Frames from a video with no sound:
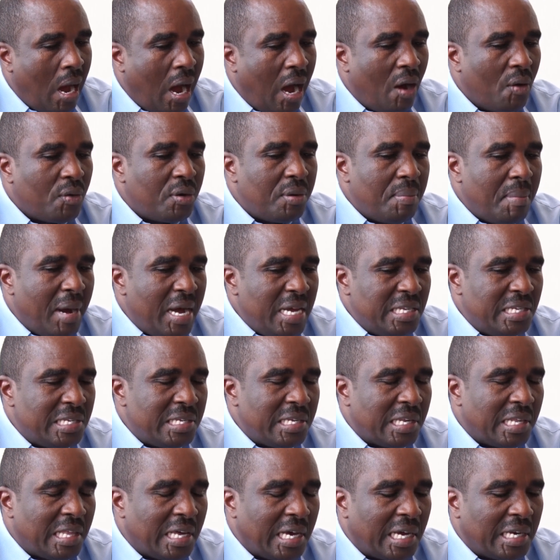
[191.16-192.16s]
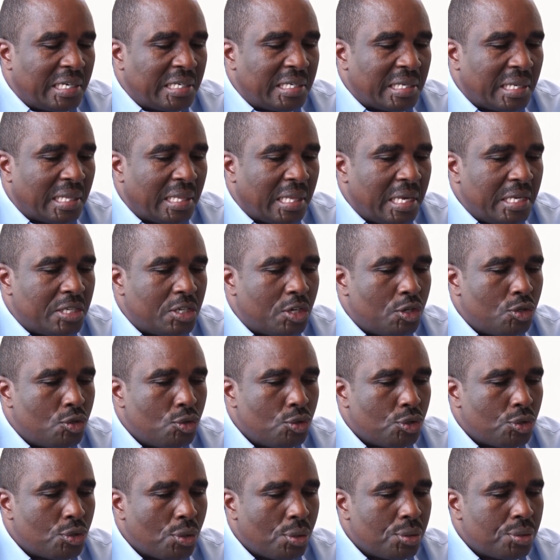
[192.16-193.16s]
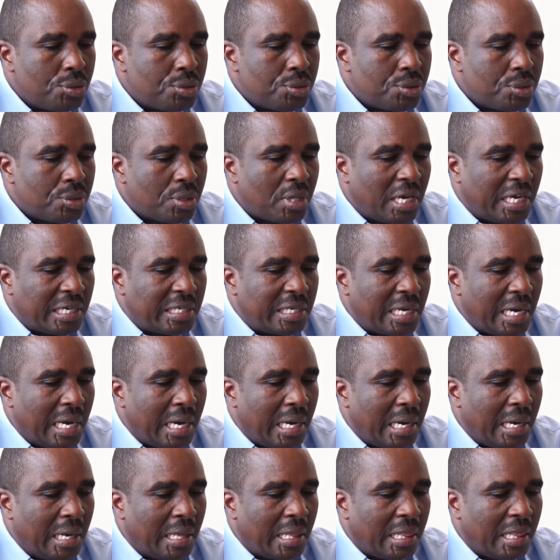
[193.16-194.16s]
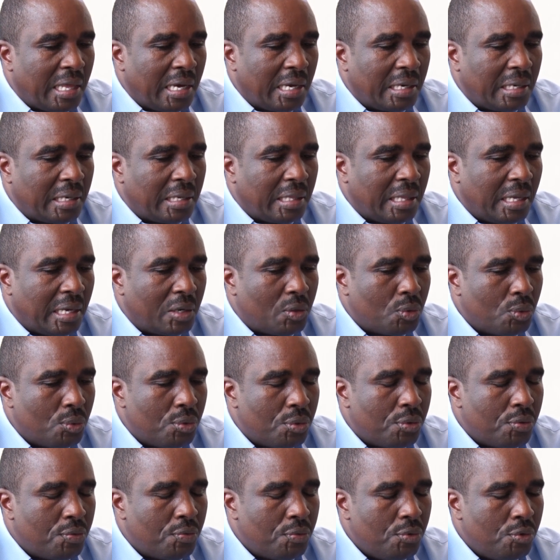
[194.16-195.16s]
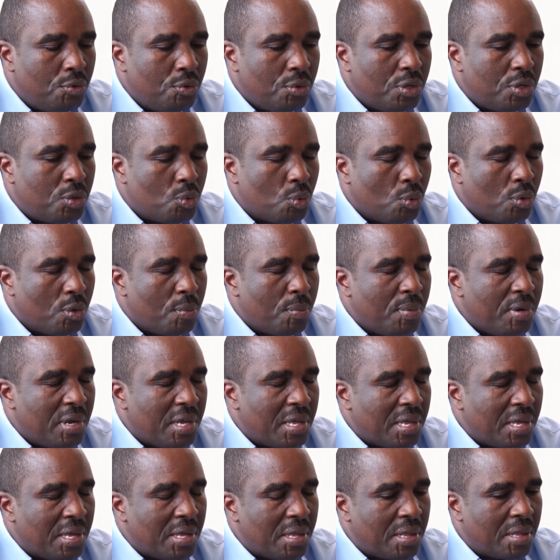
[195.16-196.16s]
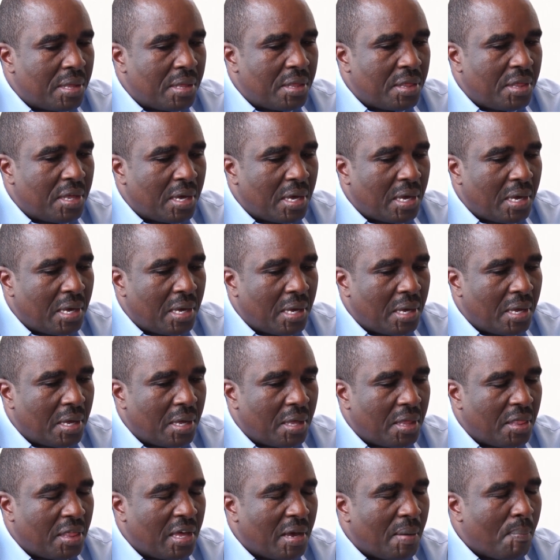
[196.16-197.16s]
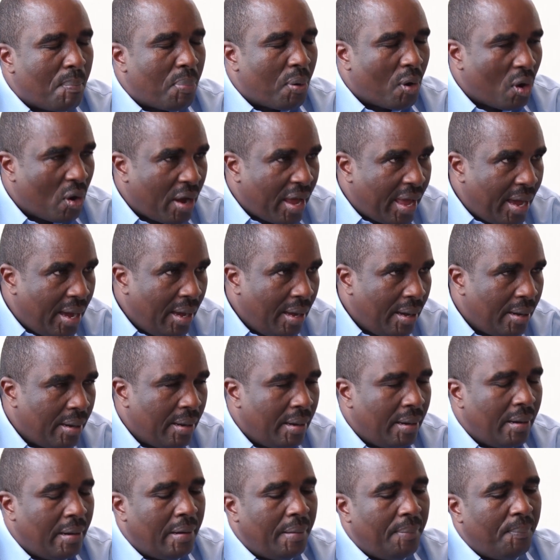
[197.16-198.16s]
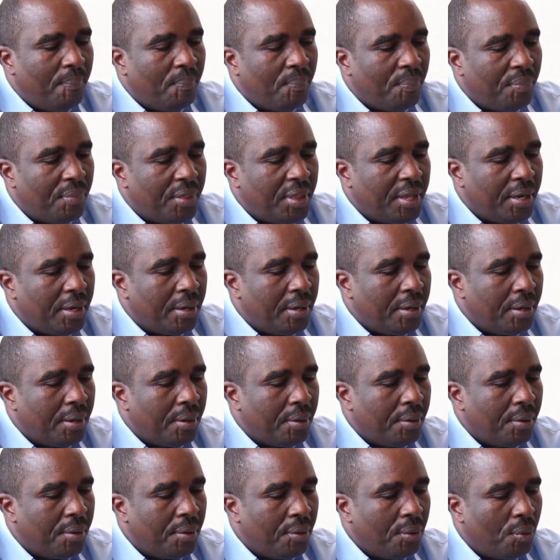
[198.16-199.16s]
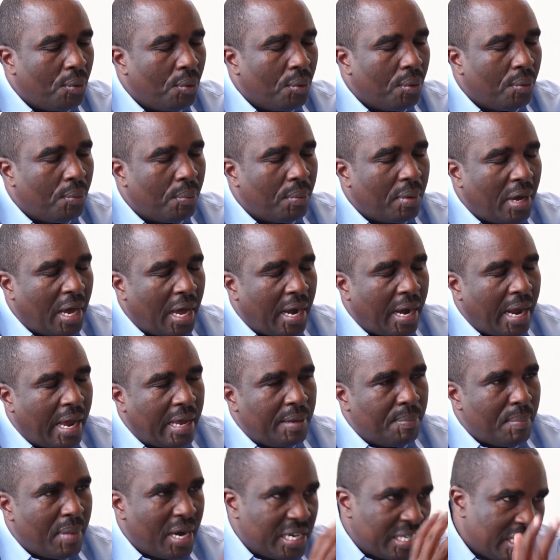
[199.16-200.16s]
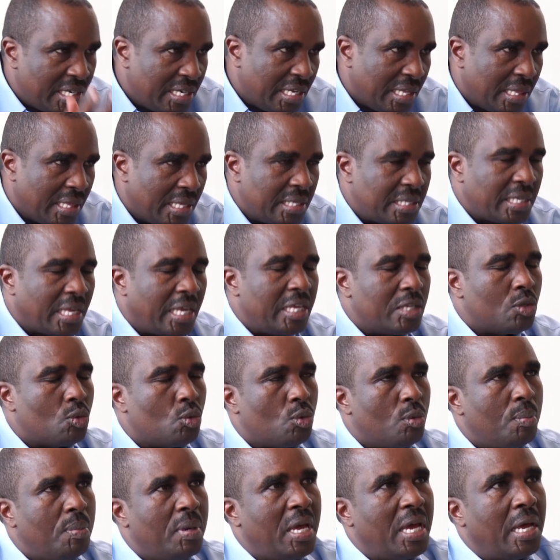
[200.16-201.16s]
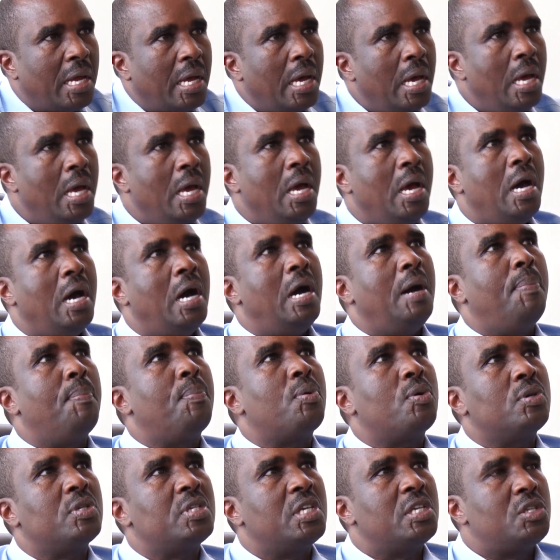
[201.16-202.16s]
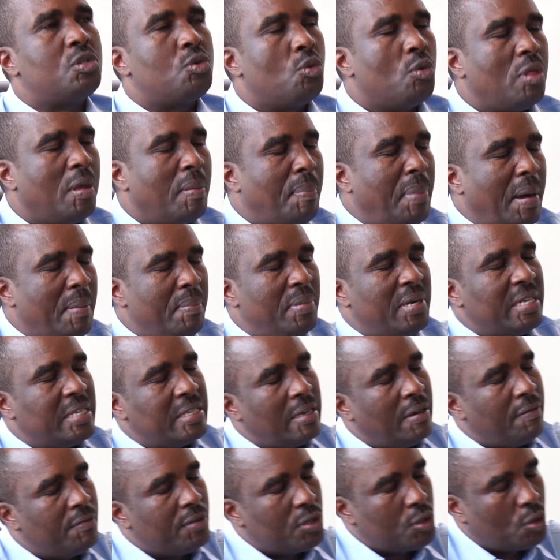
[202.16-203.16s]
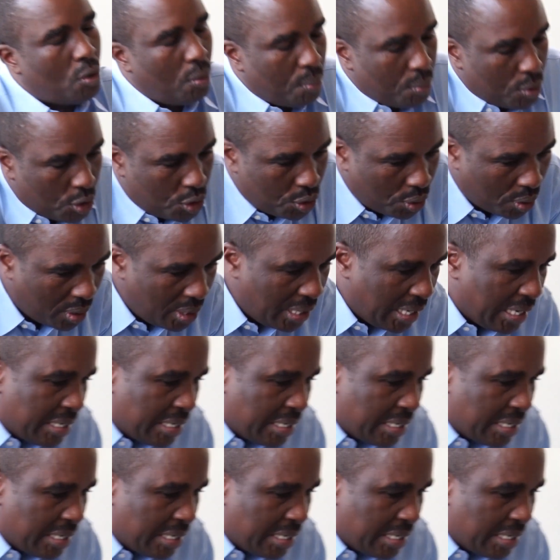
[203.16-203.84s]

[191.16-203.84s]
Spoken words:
I would imagine that the institutions that would do it would be the employer, and I imagine in this case would be a process through the Public Service Commission